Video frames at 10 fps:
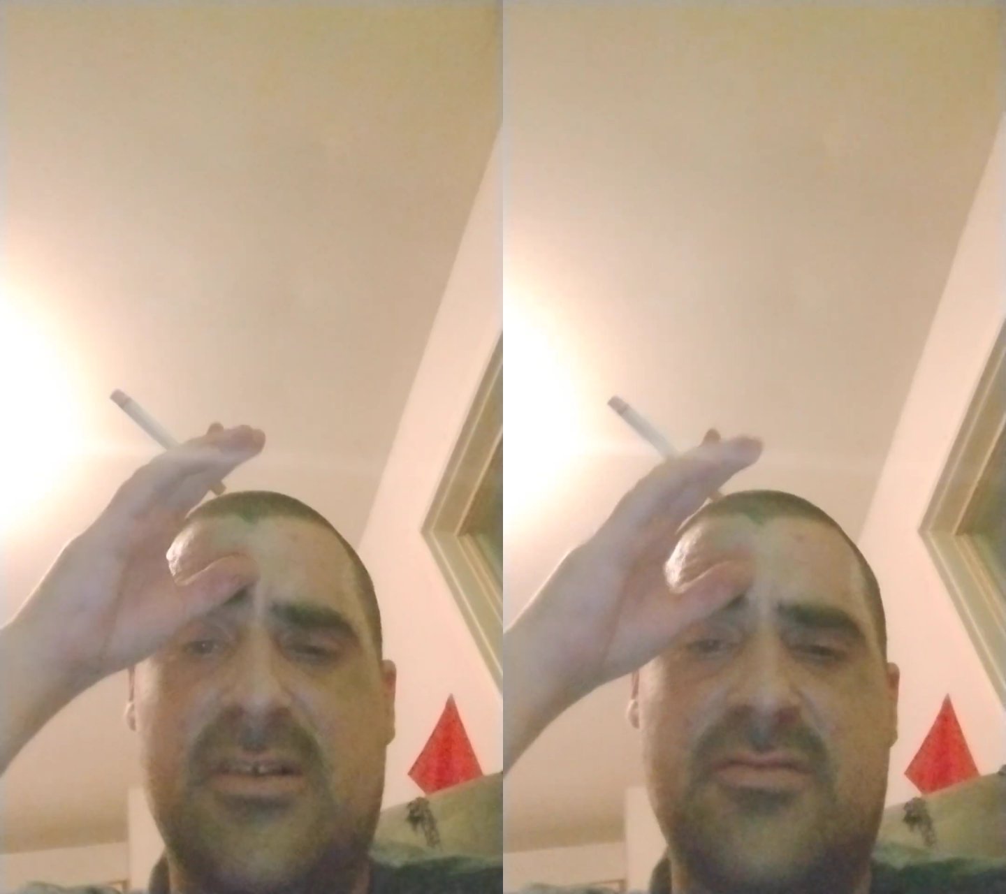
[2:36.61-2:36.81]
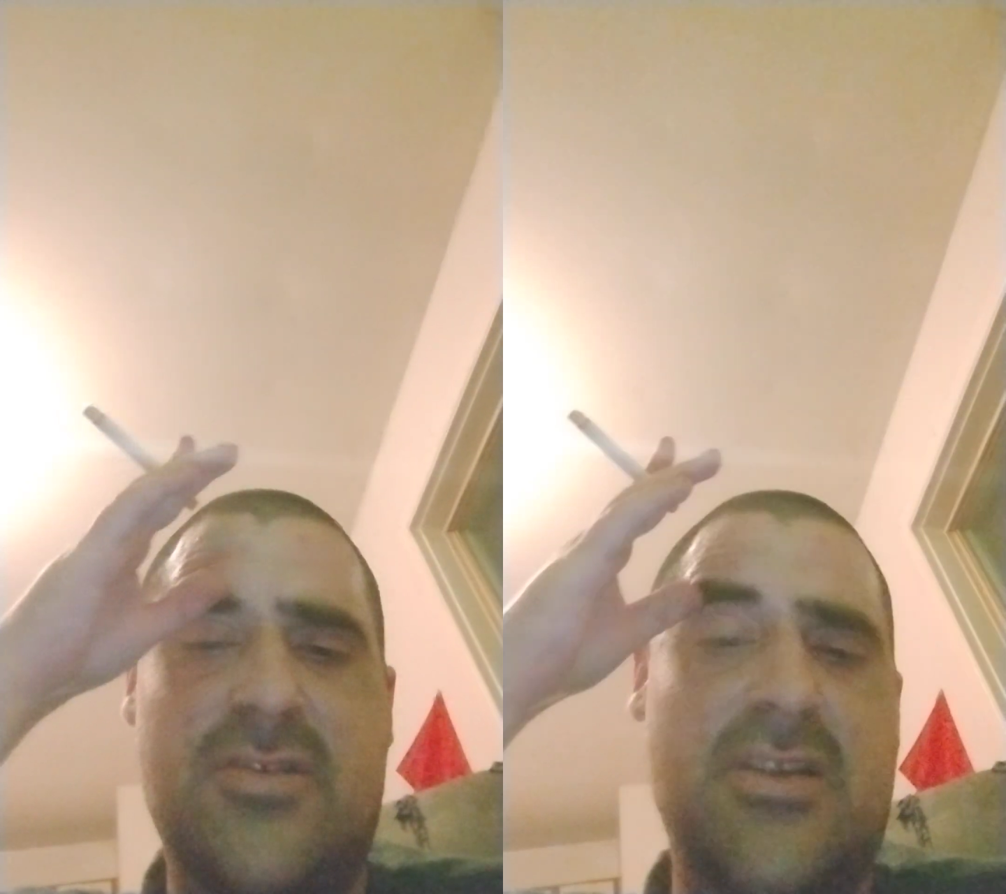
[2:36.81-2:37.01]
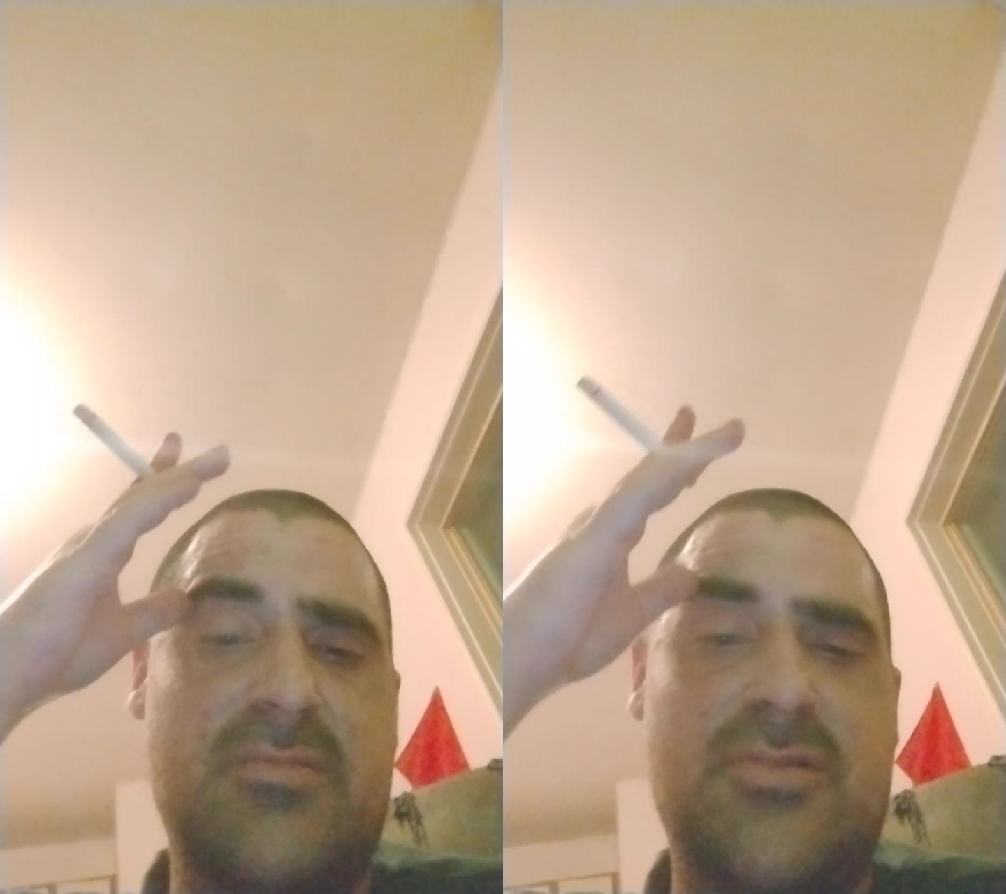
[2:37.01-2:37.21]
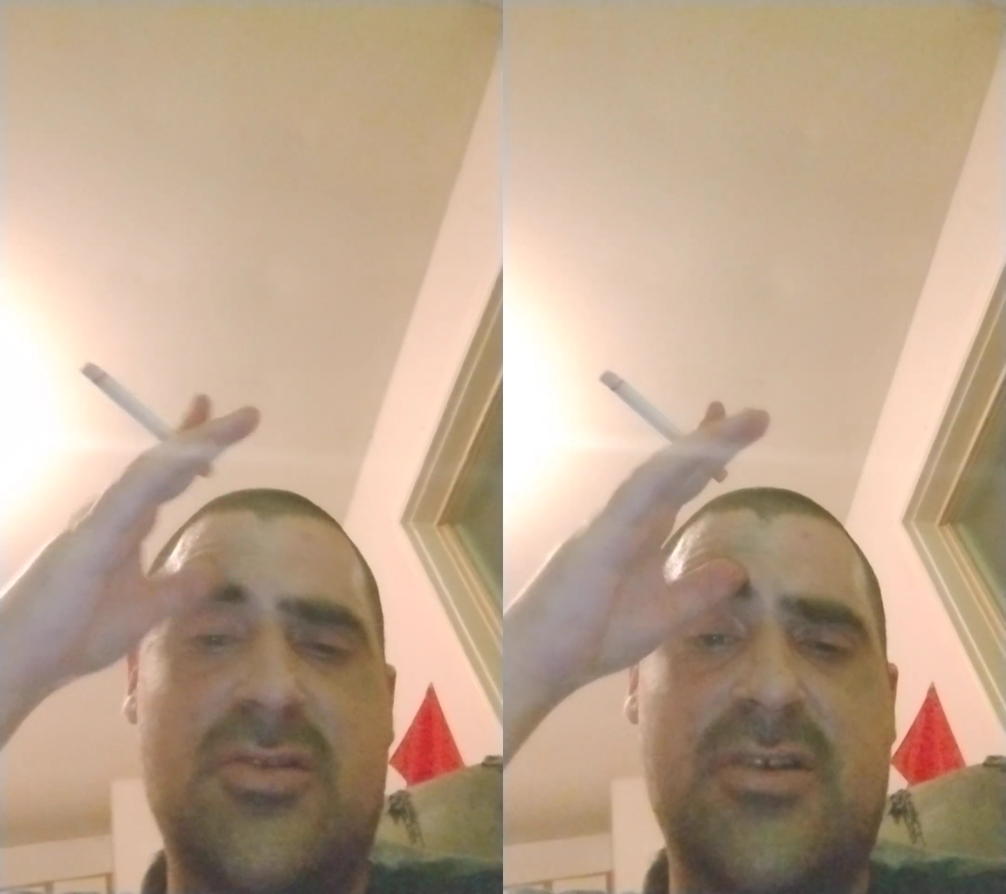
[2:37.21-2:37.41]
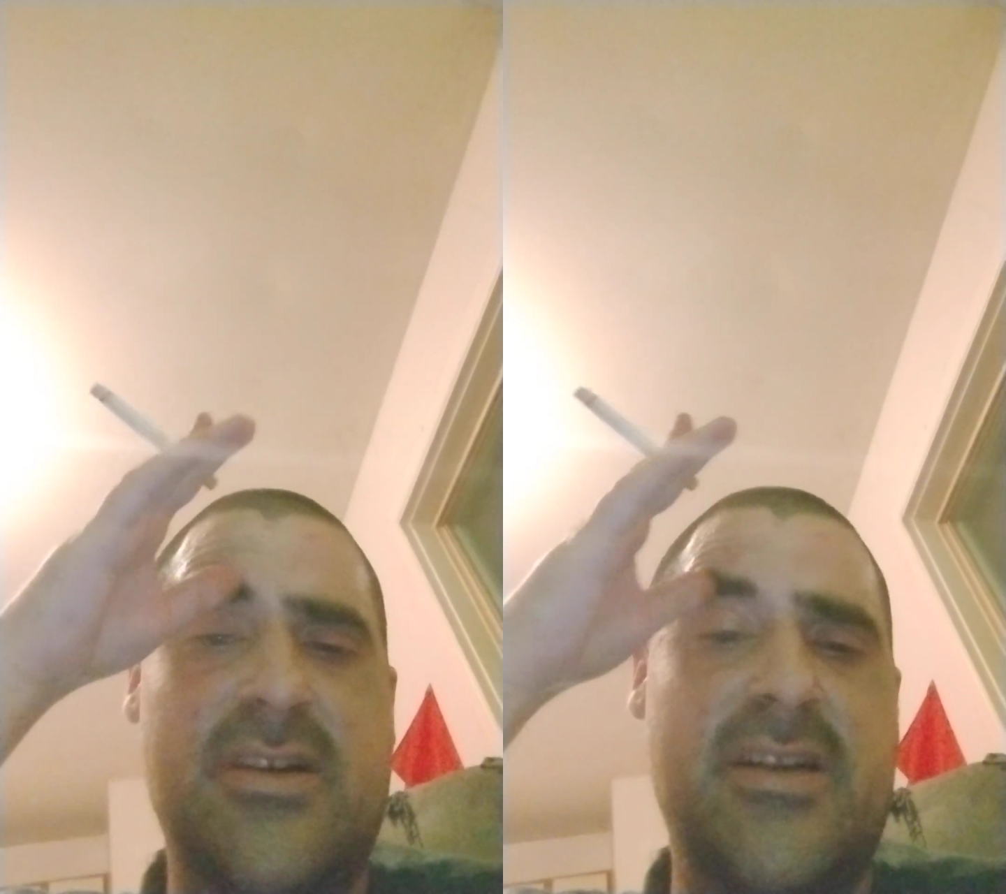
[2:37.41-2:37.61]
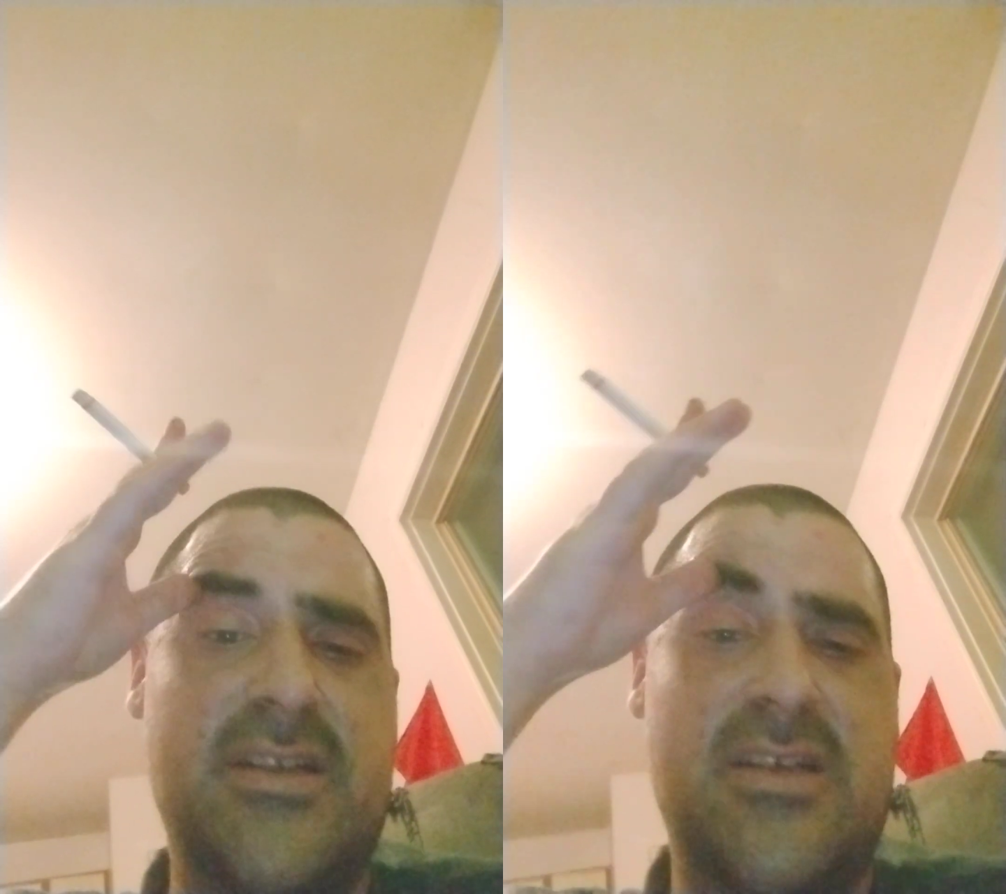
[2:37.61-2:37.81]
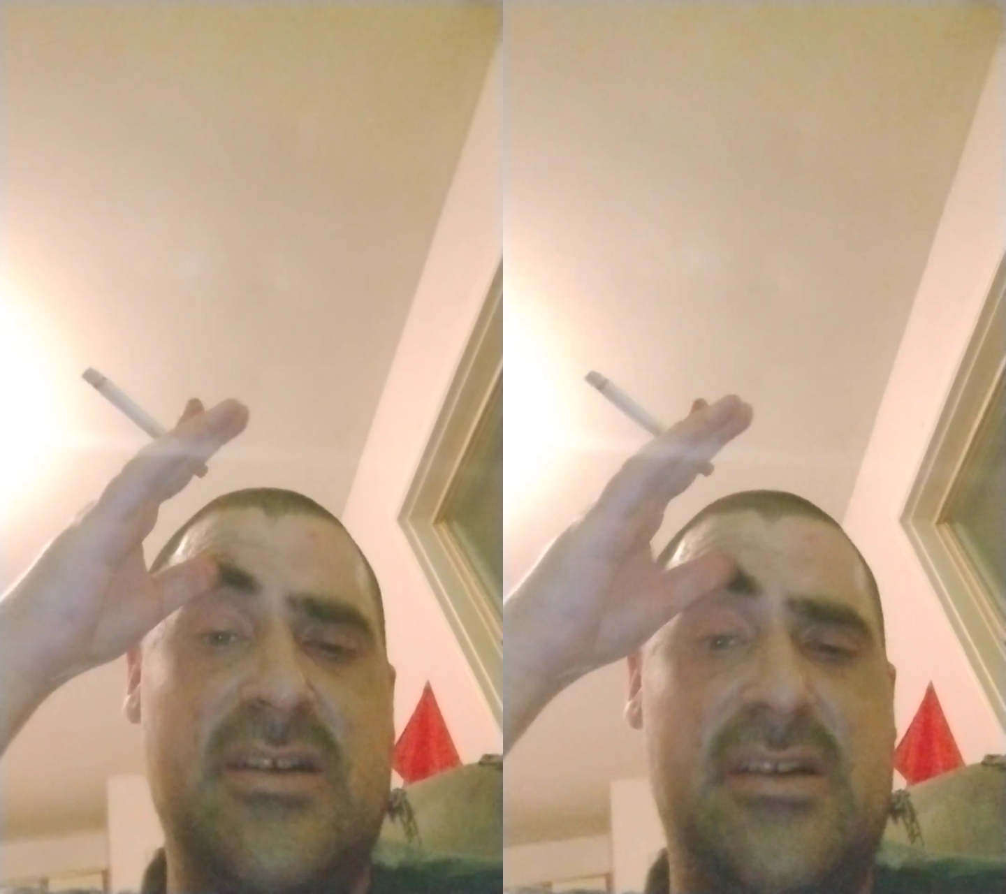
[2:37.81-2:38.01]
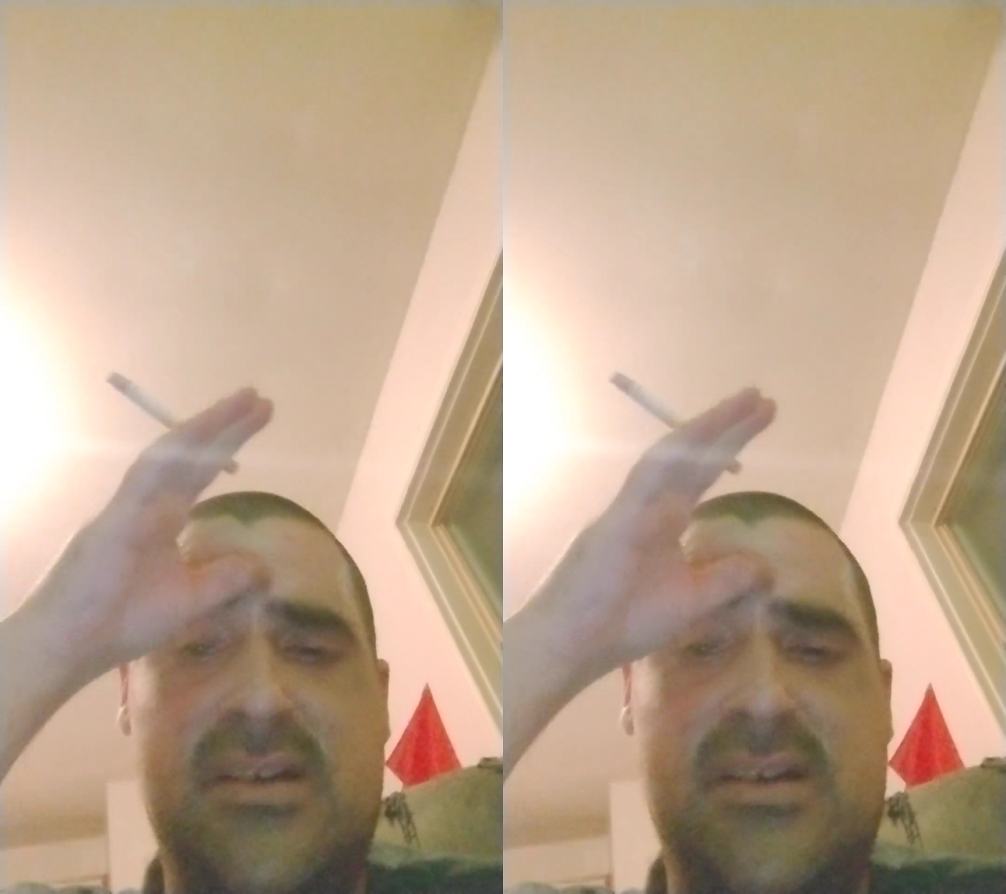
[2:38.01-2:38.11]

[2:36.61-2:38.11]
or some sort. Is